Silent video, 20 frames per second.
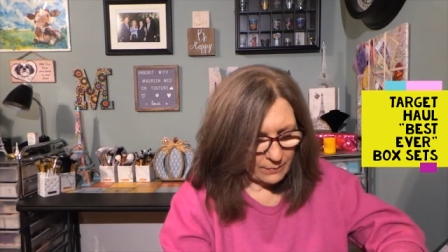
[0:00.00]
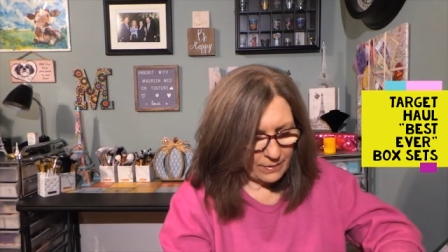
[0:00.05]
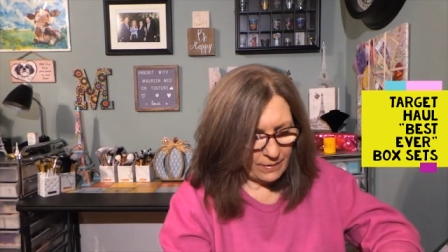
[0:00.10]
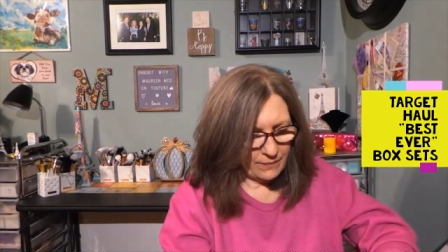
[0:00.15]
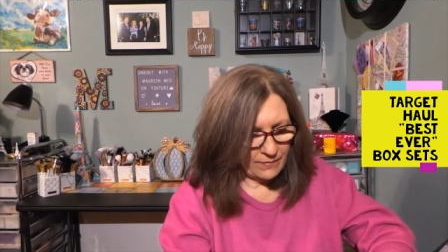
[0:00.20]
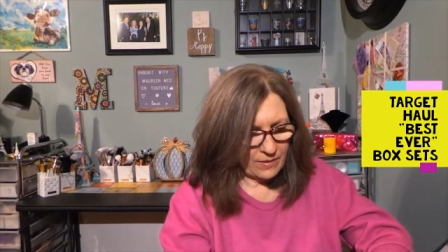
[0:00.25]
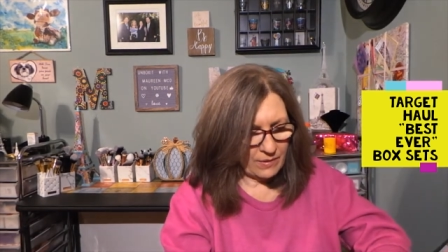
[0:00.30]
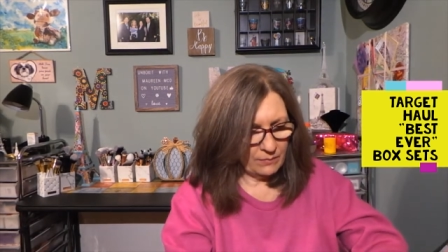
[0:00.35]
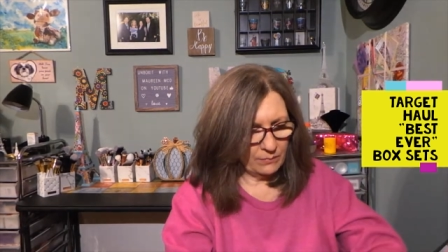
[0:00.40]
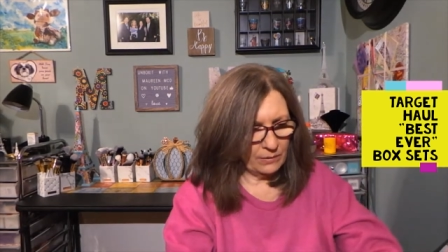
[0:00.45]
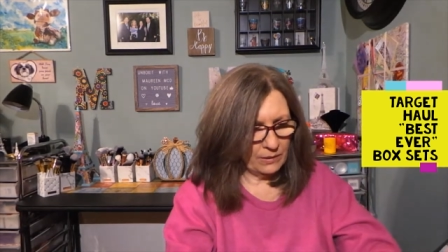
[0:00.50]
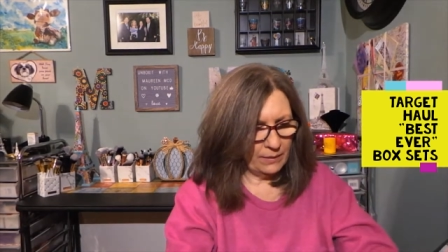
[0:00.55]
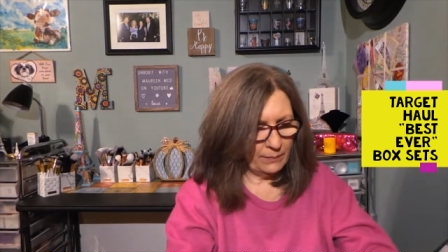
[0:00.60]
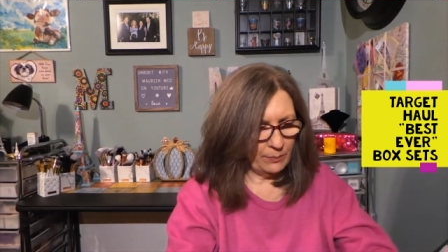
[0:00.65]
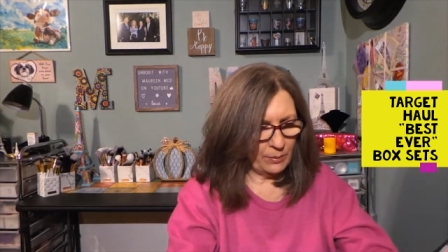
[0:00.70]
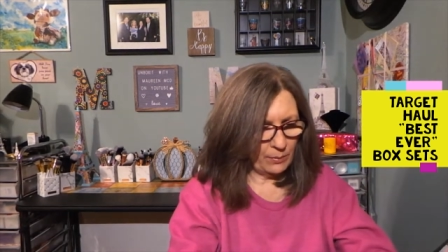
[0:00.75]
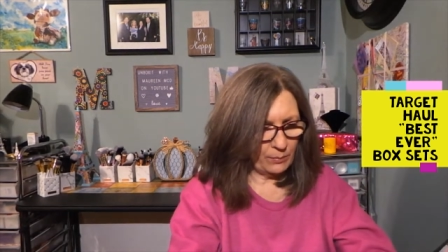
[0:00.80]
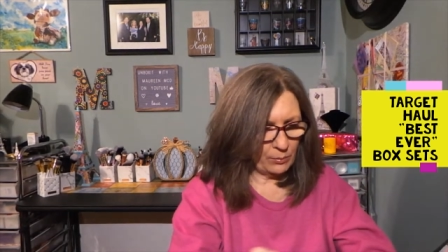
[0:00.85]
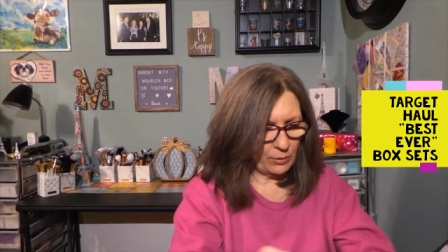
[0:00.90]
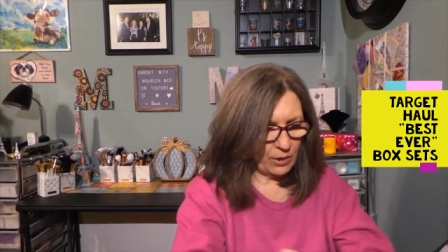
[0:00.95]
We have some lip
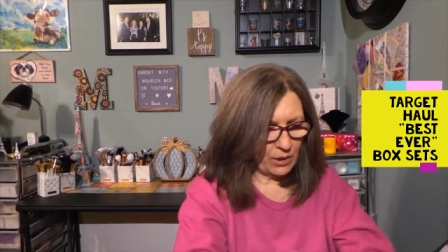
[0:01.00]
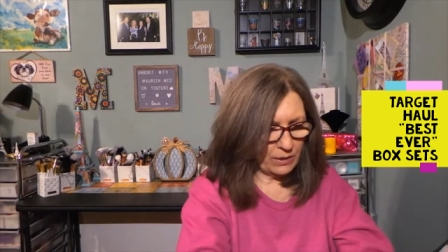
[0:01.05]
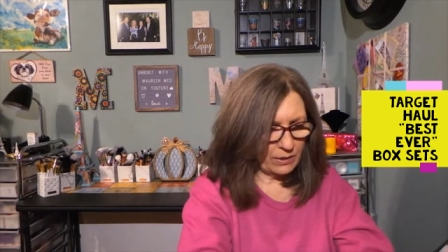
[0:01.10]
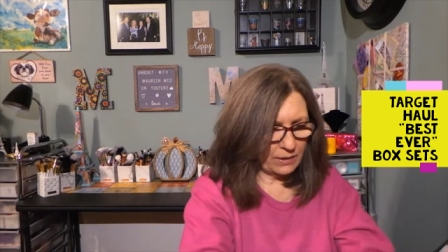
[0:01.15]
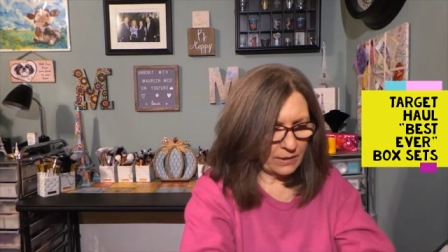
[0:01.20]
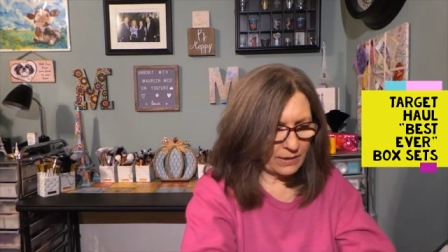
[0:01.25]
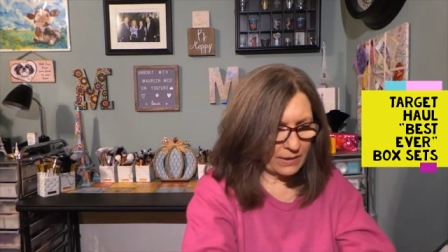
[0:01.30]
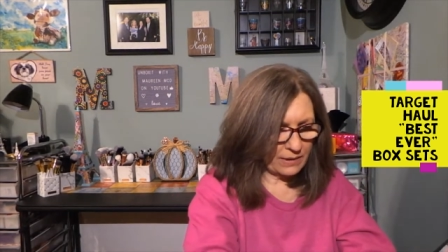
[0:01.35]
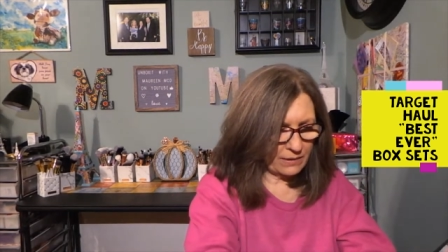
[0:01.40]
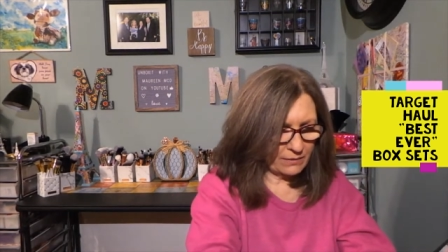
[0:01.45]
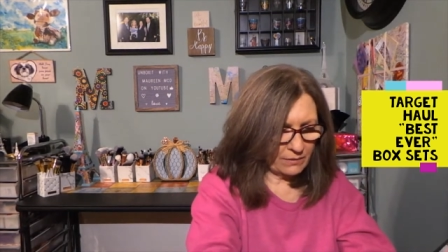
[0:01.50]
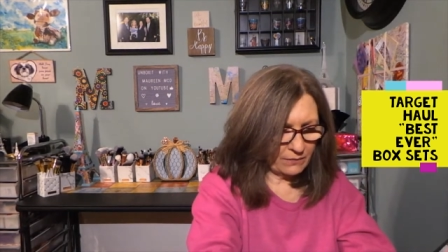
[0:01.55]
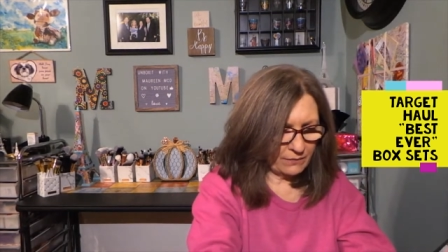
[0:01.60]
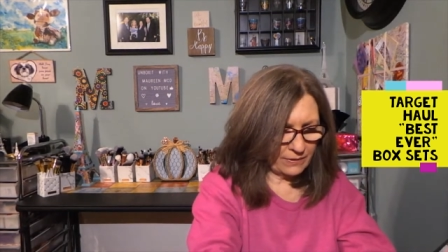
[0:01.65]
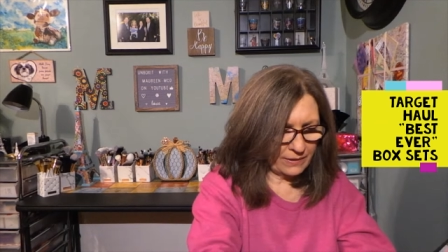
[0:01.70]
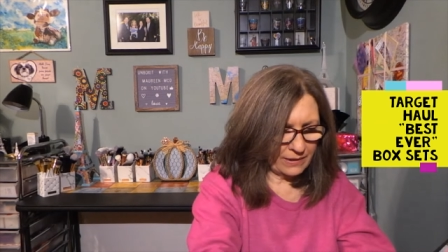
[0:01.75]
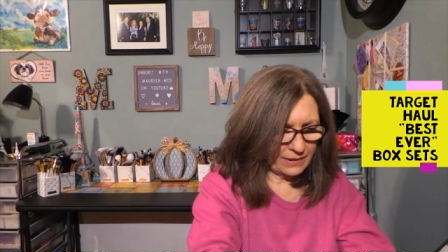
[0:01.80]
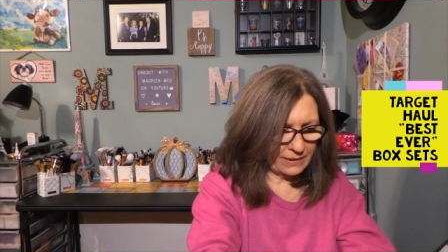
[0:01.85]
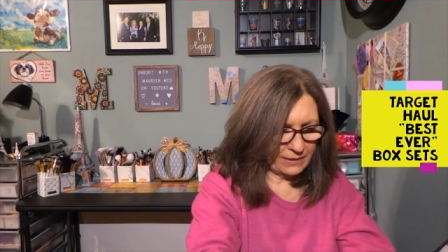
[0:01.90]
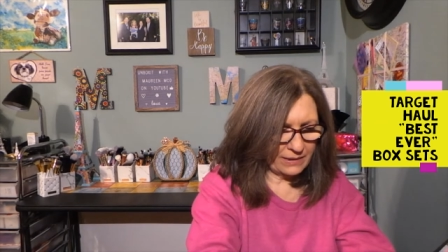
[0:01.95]
products. I don't know if I
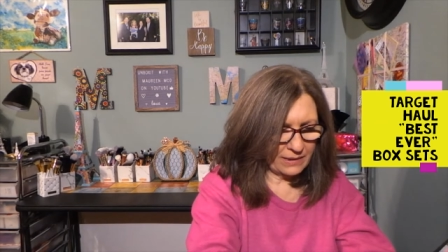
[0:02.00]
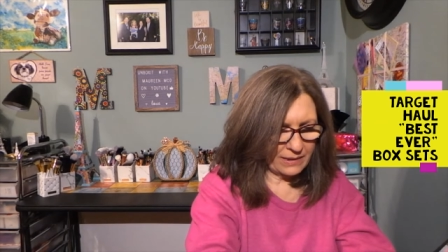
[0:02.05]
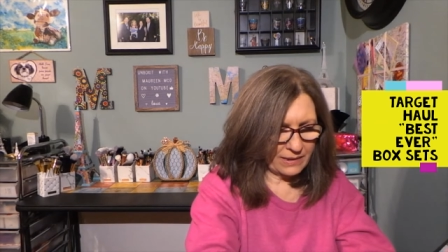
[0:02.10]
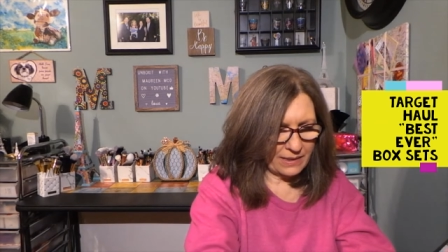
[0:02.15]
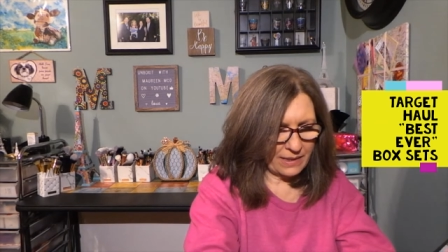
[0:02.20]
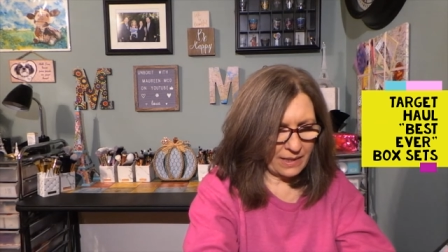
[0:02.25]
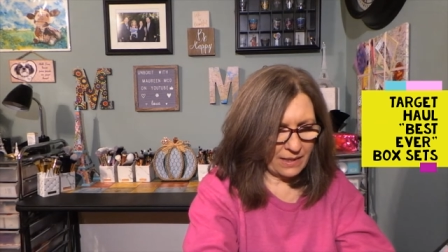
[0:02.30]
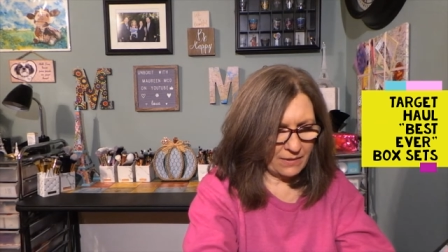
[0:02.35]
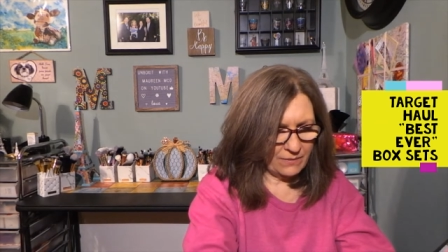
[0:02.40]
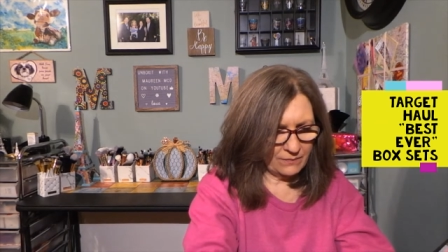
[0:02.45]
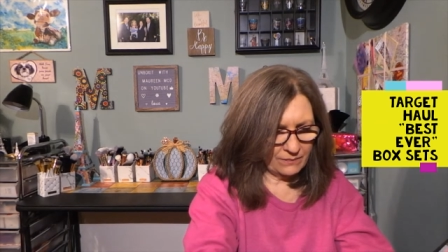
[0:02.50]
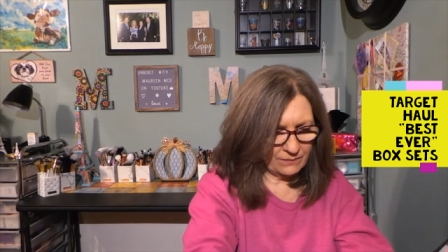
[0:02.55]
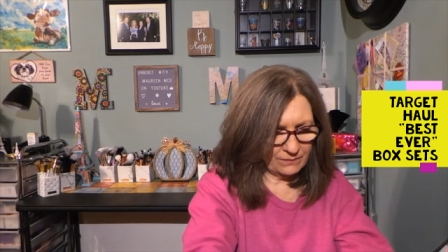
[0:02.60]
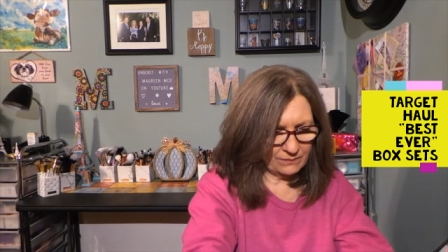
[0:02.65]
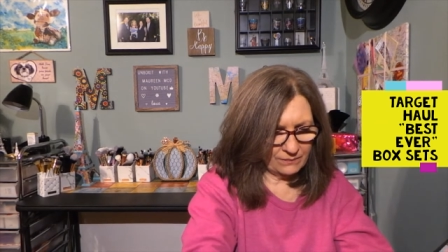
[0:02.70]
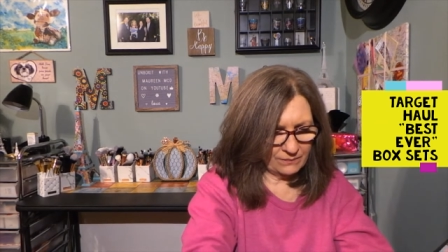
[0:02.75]
can get these out.